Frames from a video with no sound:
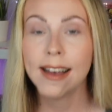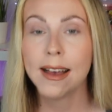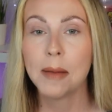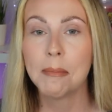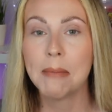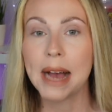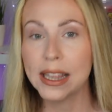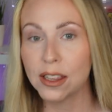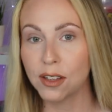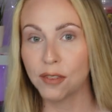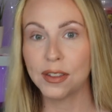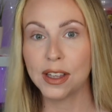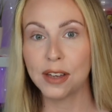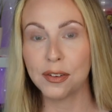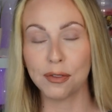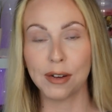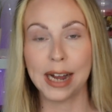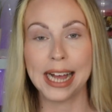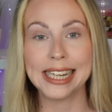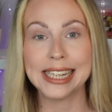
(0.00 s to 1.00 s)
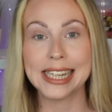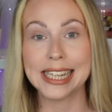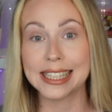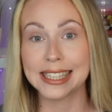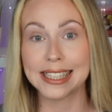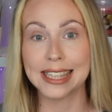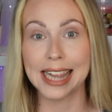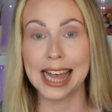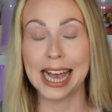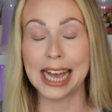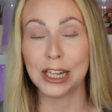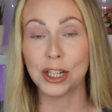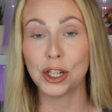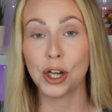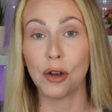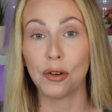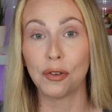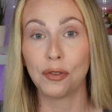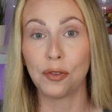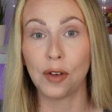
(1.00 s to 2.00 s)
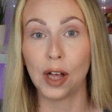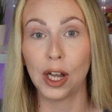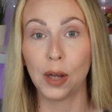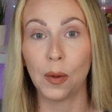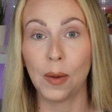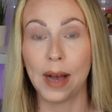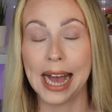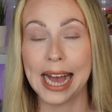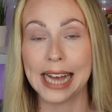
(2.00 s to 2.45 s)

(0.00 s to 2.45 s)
my lovely friend slash follower